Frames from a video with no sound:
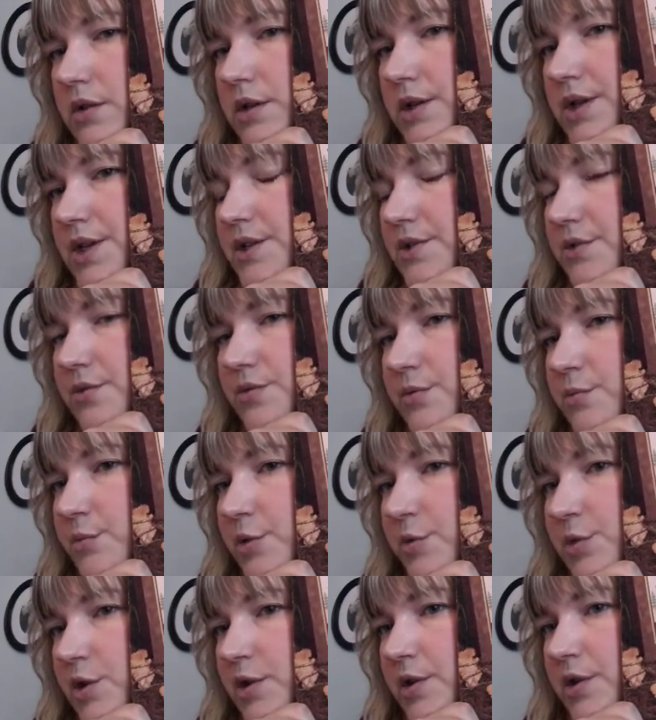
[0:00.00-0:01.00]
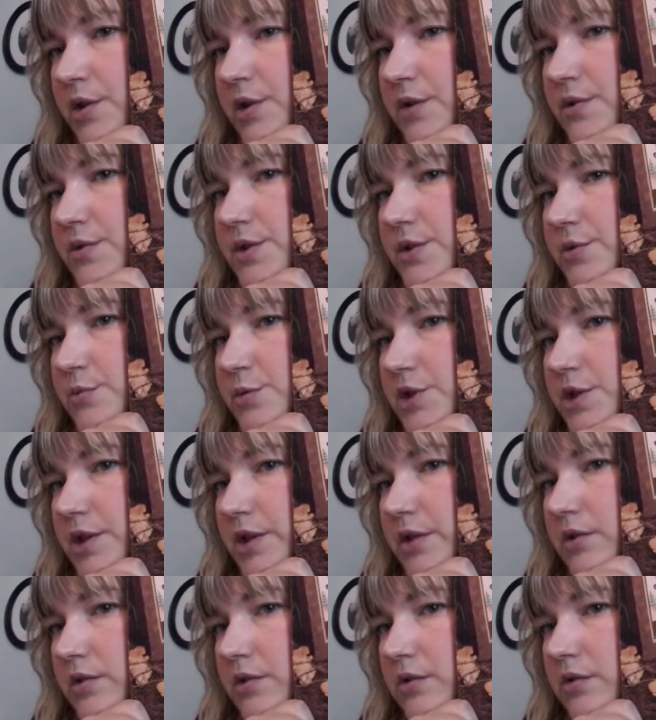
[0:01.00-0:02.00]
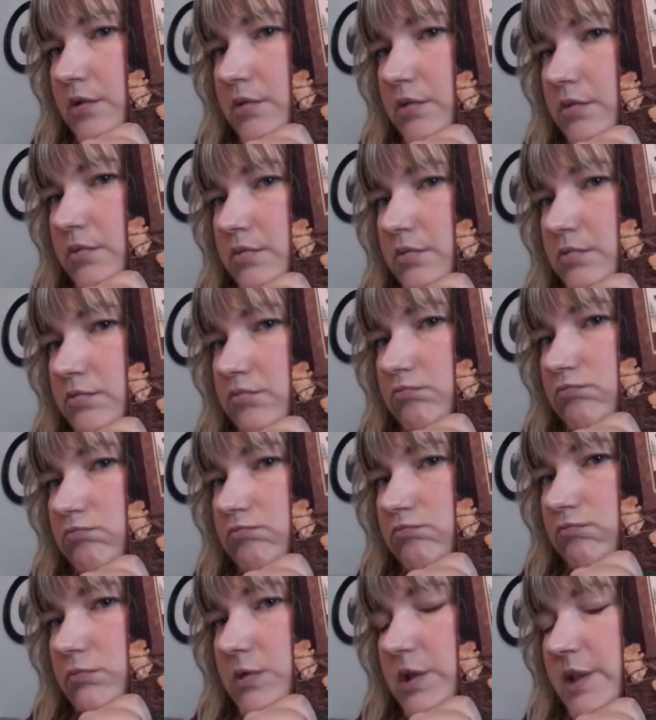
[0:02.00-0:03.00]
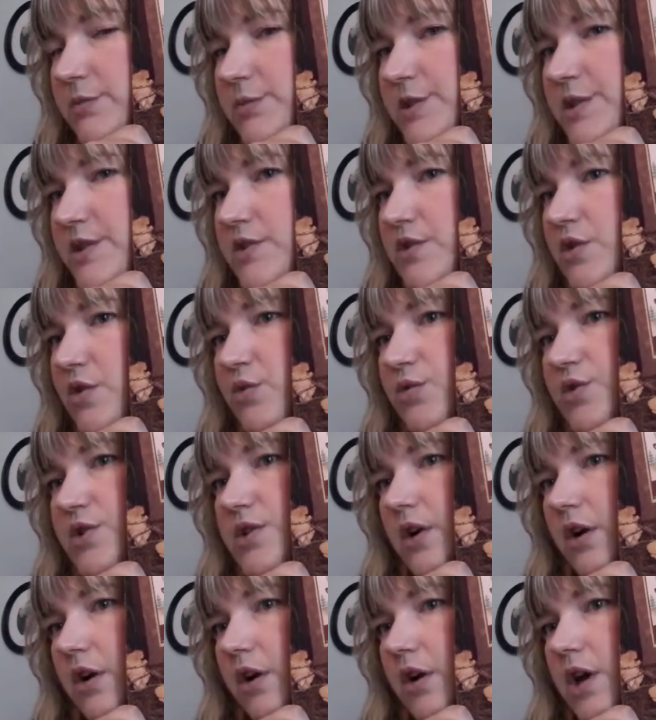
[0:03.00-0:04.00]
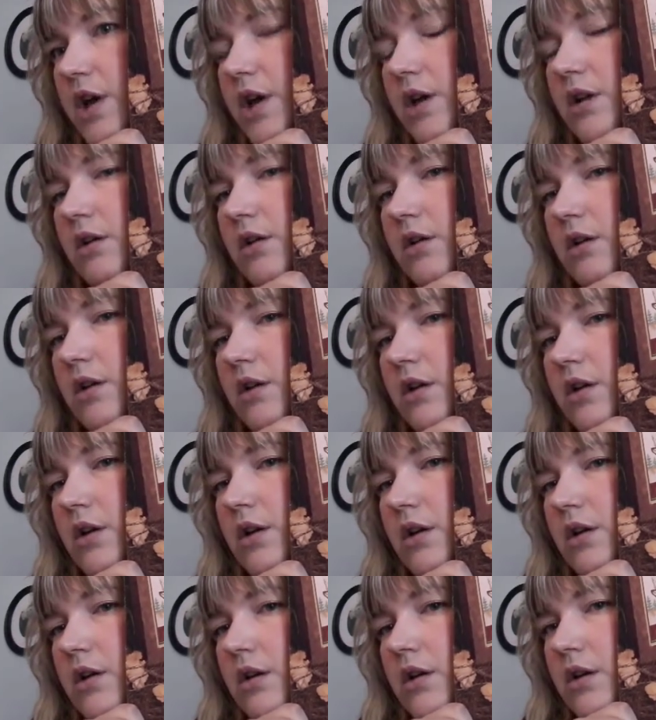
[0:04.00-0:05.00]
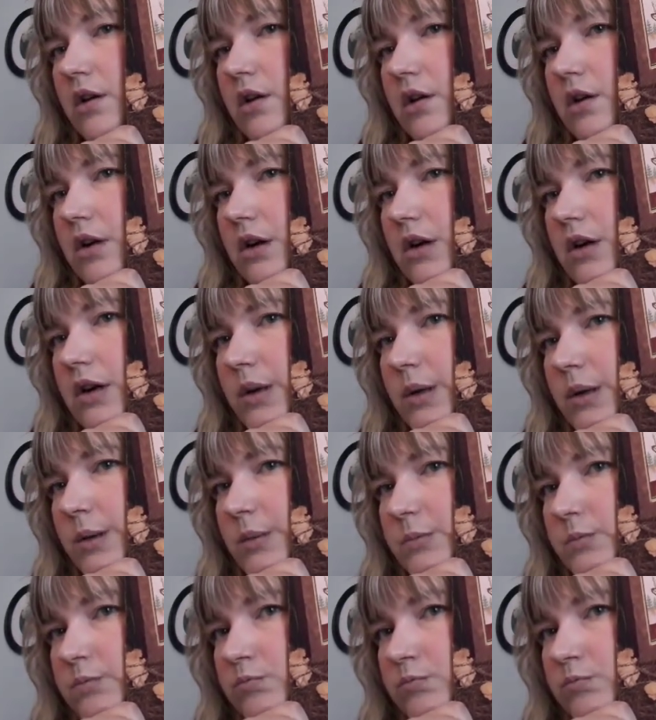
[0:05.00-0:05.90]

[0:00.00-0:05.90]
And I don't remember her YouTube channel. I'm so sorry. I